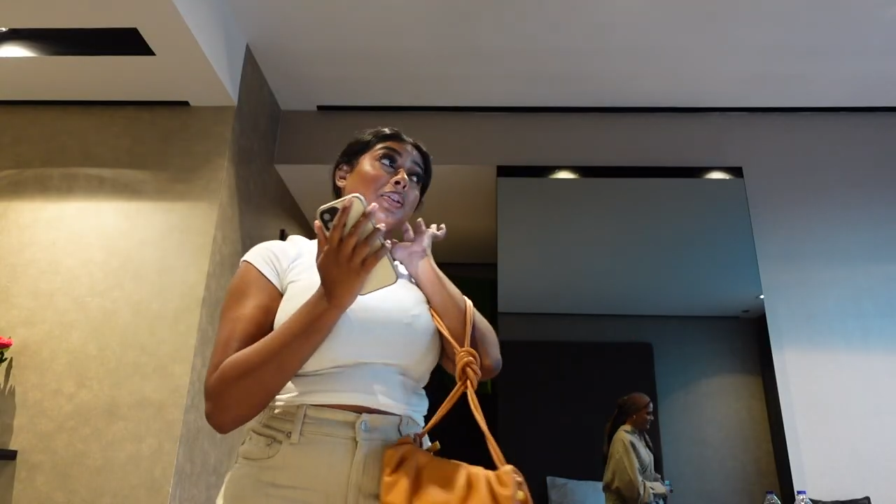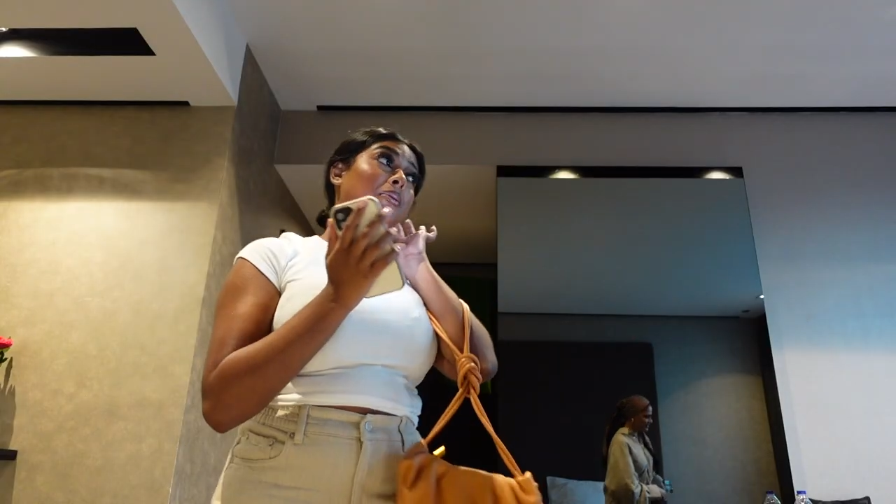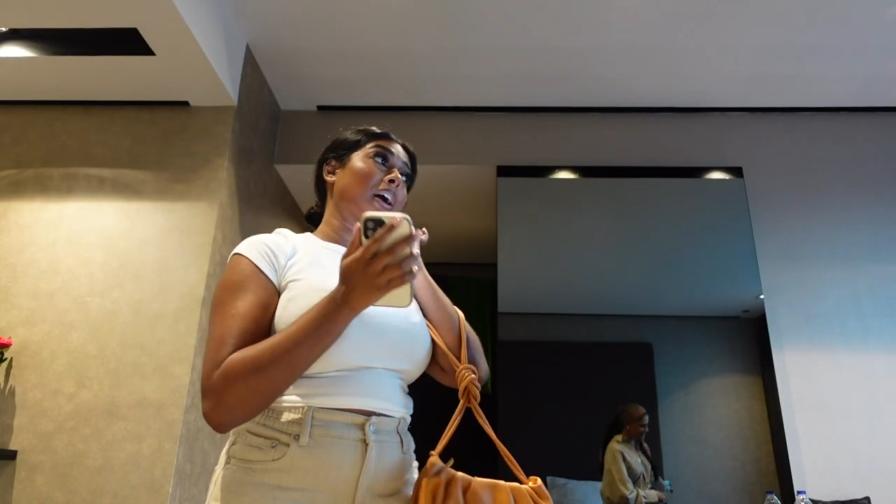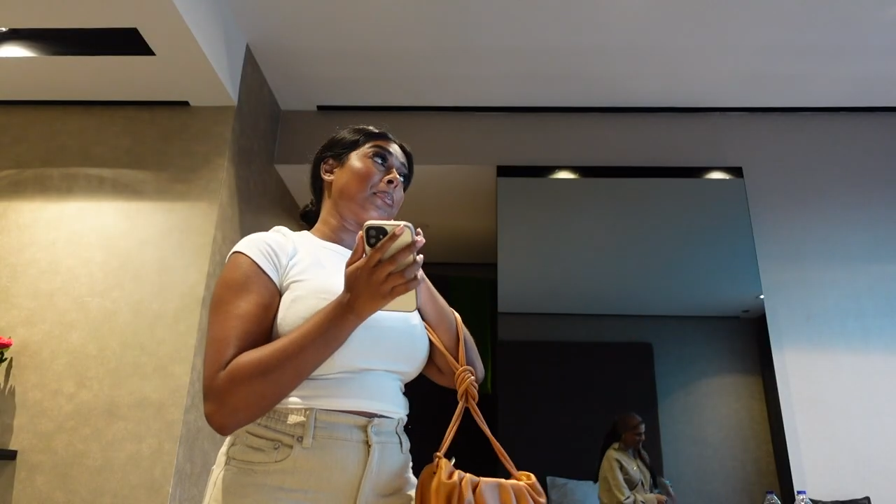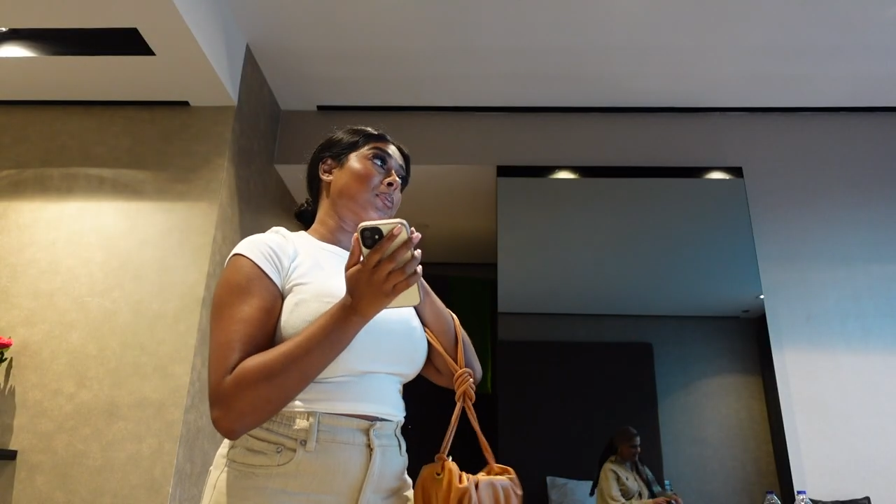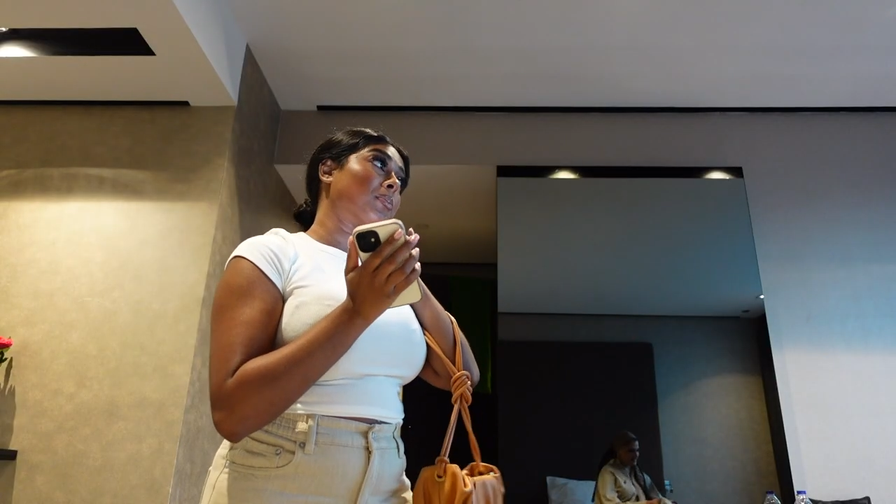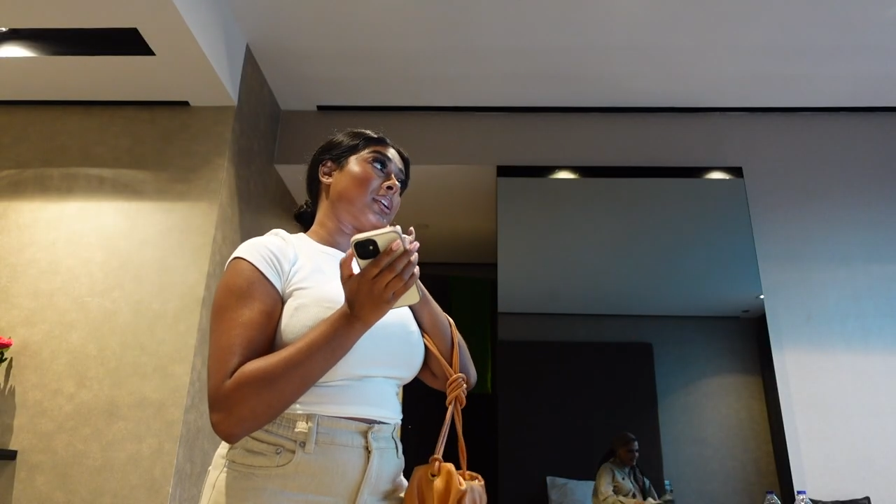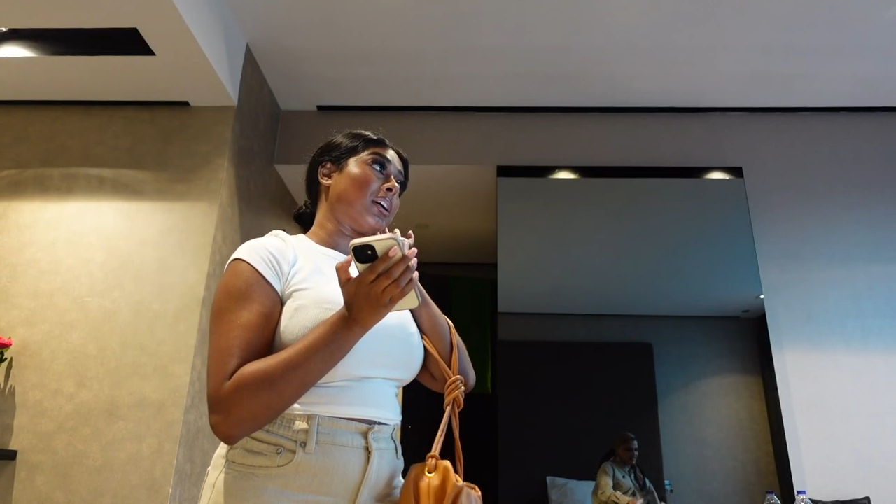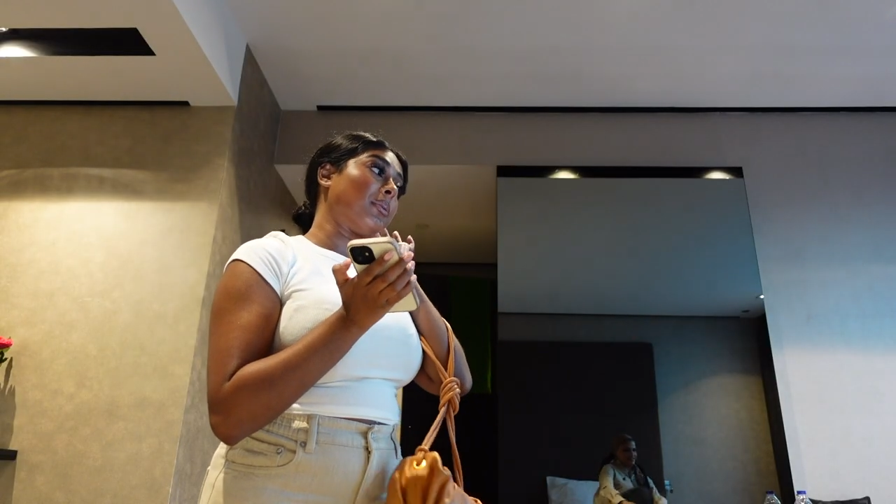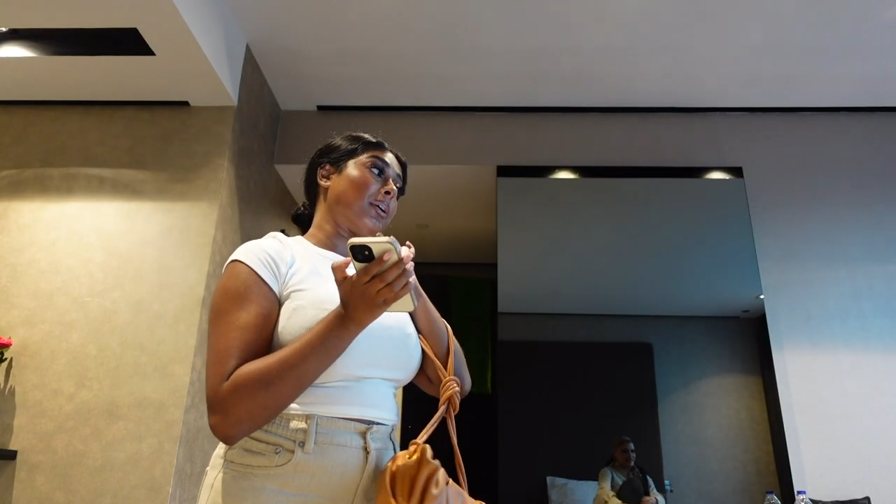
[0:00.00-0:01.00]
the cap's 1
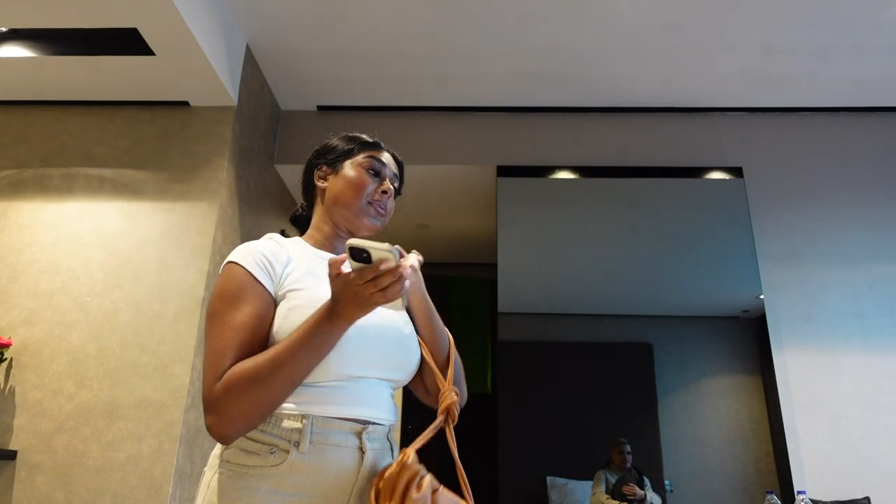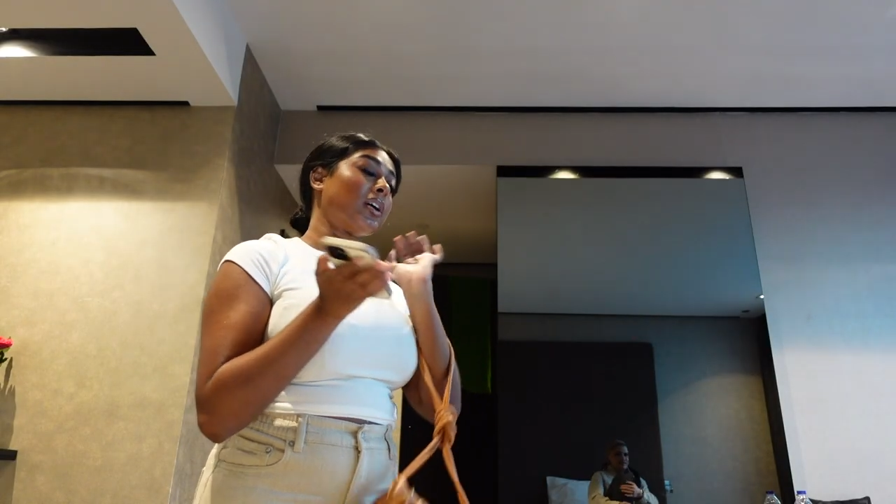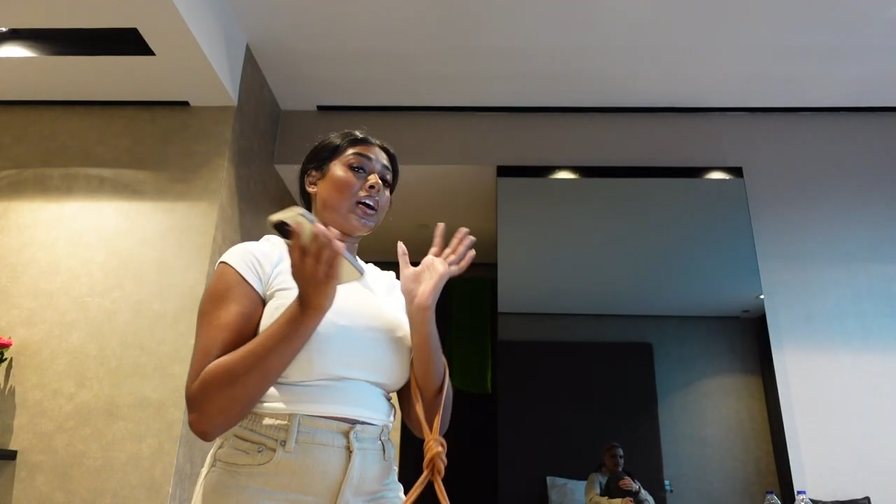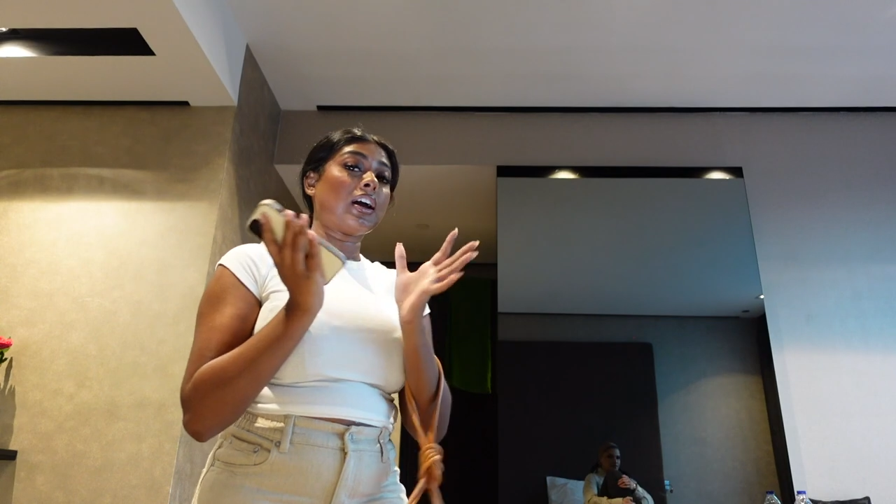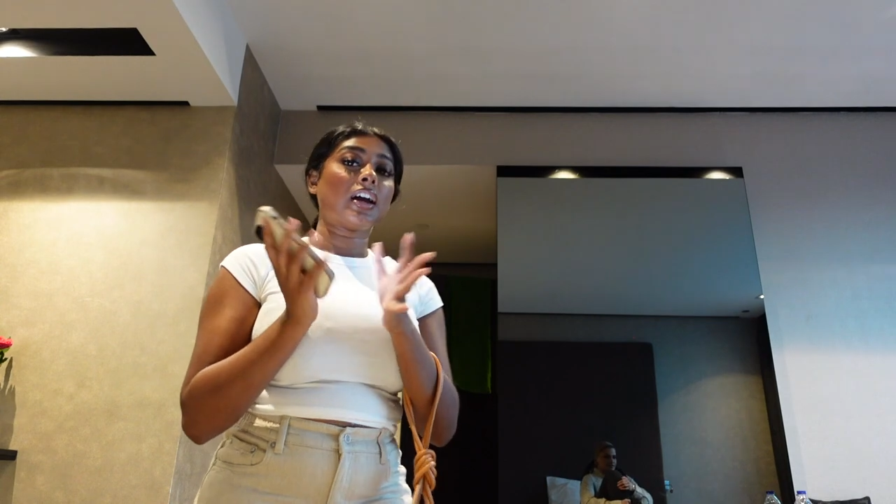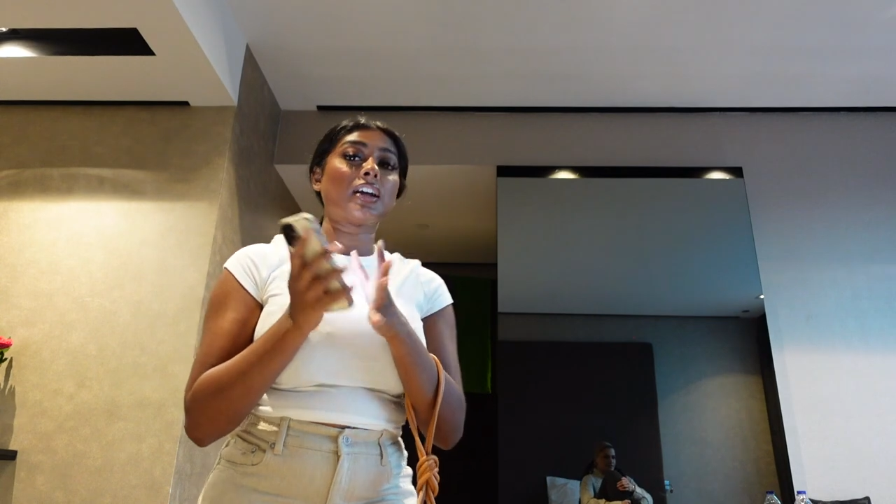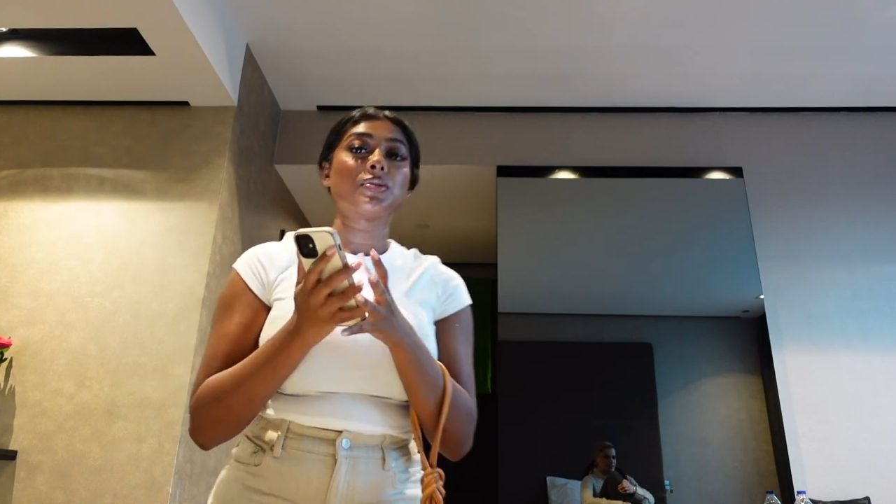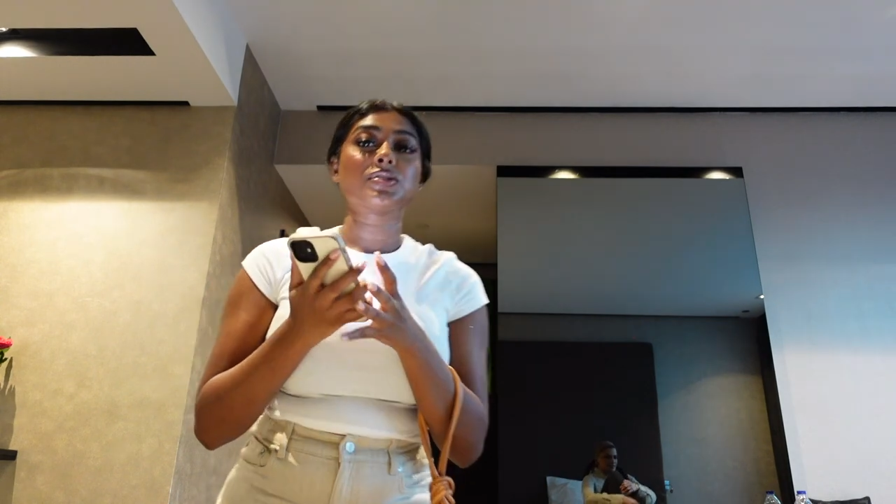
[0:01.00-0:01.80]
minute away. Anyway,